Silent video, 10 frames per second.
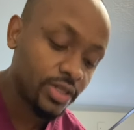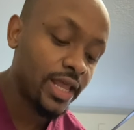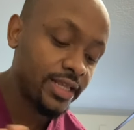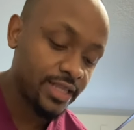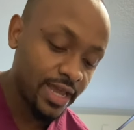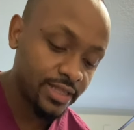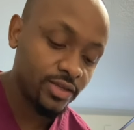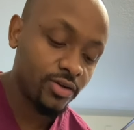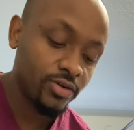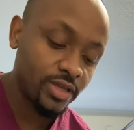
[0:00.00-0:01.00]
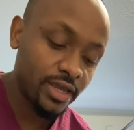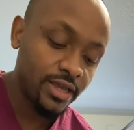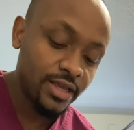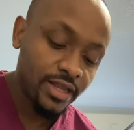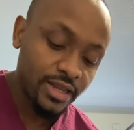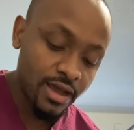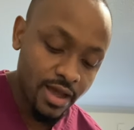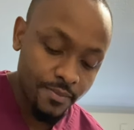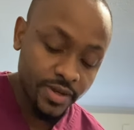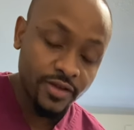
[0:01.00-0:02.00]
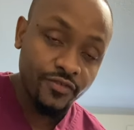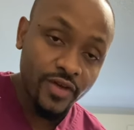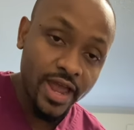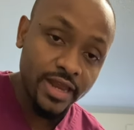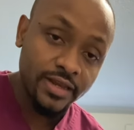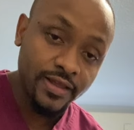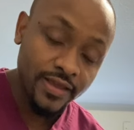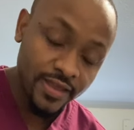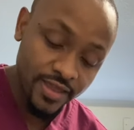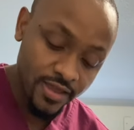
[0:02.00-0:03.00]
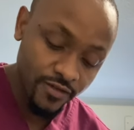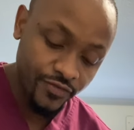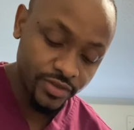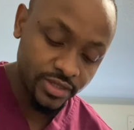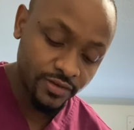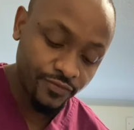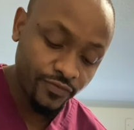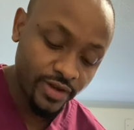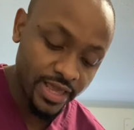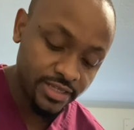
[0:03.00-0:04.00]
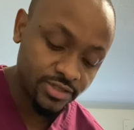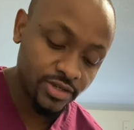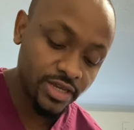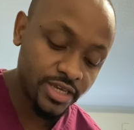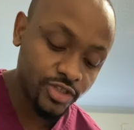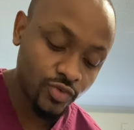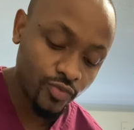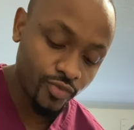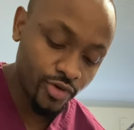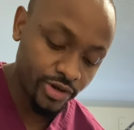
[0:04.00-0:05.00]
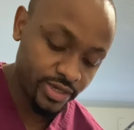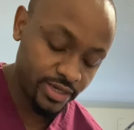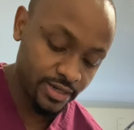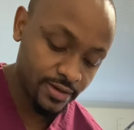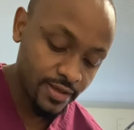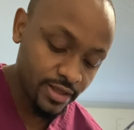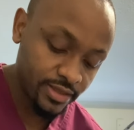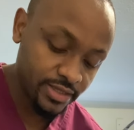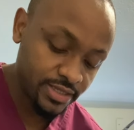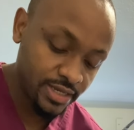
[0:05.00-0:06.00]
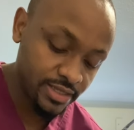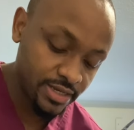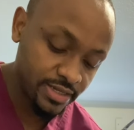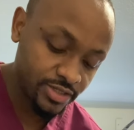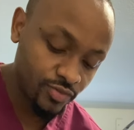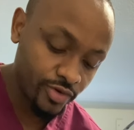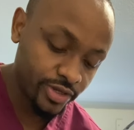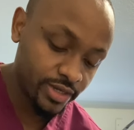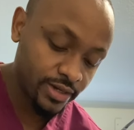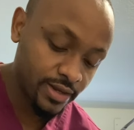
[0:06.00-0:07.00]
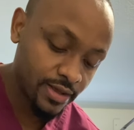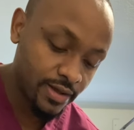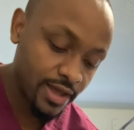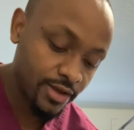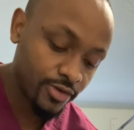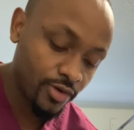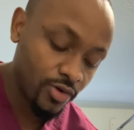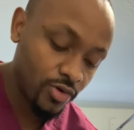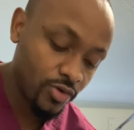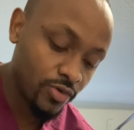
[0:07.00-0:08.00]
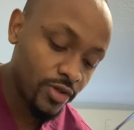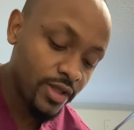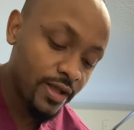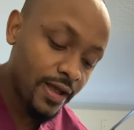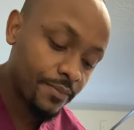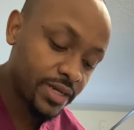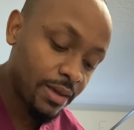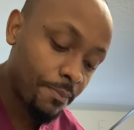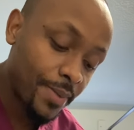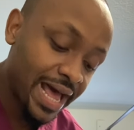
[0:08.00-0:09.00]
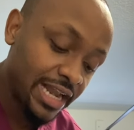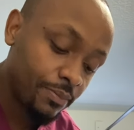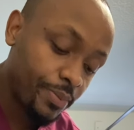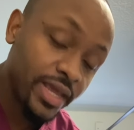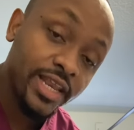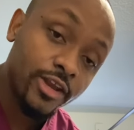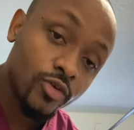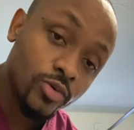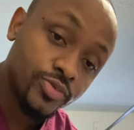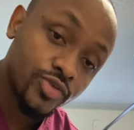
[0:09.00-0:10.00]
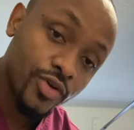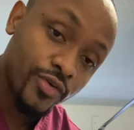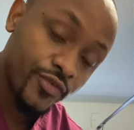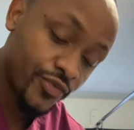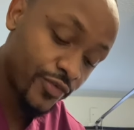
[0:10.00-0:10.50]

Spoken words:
Like that. Okay, now I'm gonna find if the flexor is working, the tendon is working. Now I'm gonna palpate and observe.